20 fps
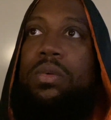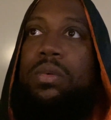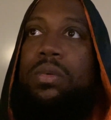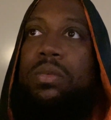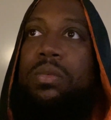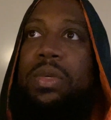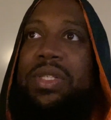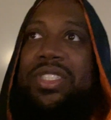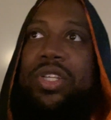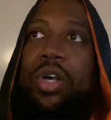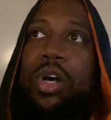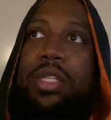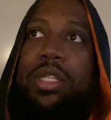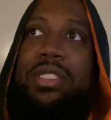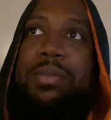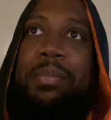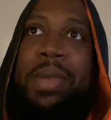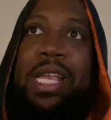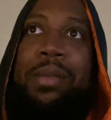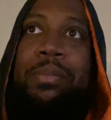we taught to
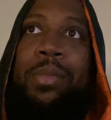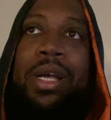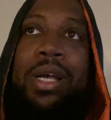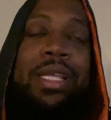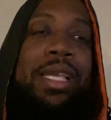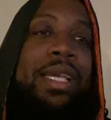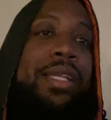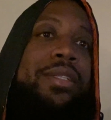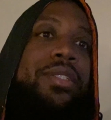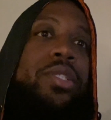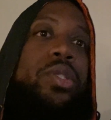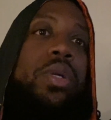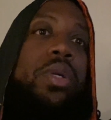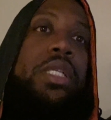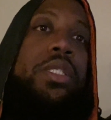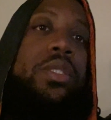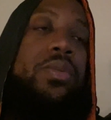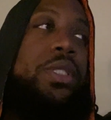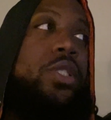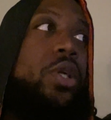make money in the
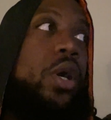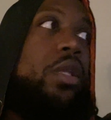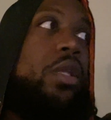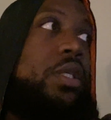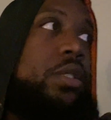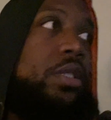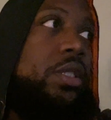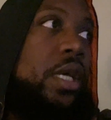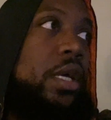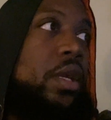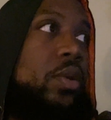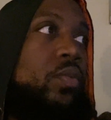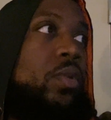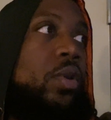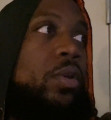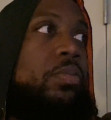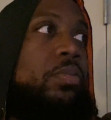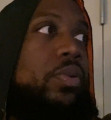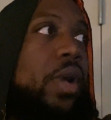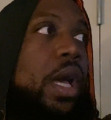streets. We taught to sell the
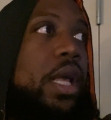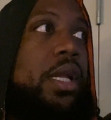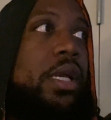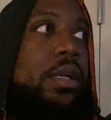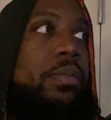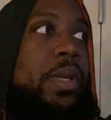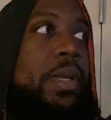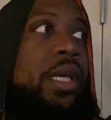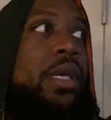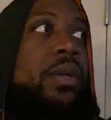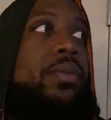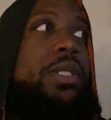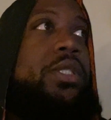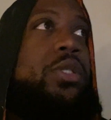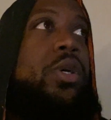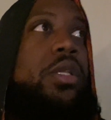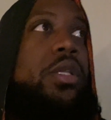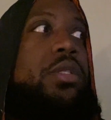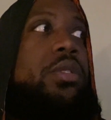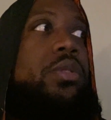wrong product, man. We
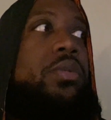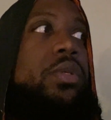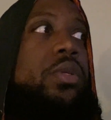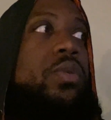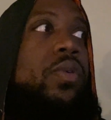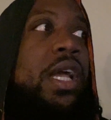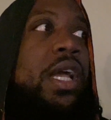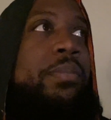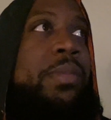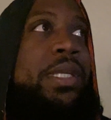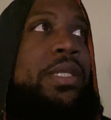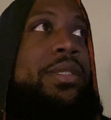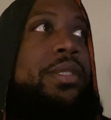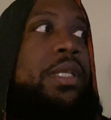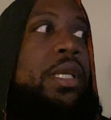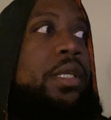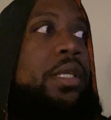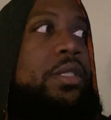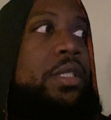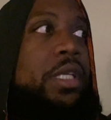taught to do the grimiest
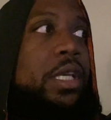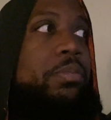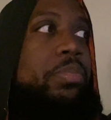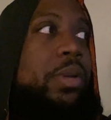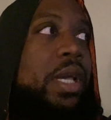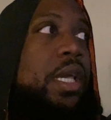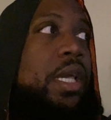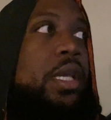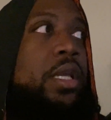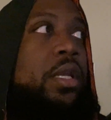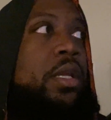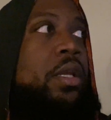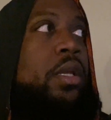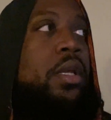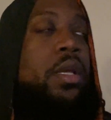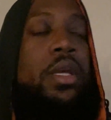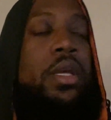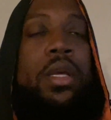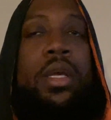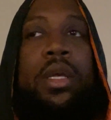things to get paid,
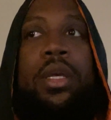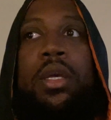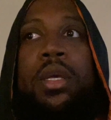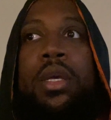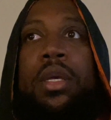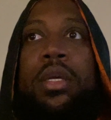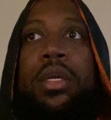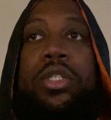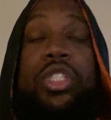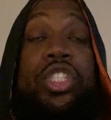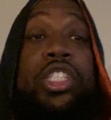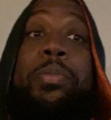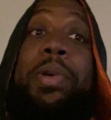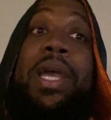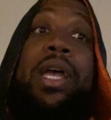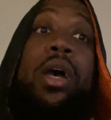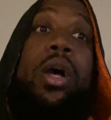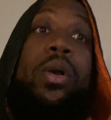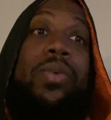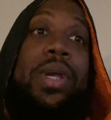just to pay
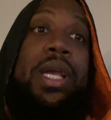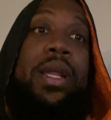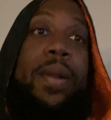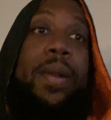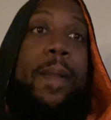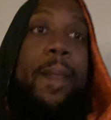our rent,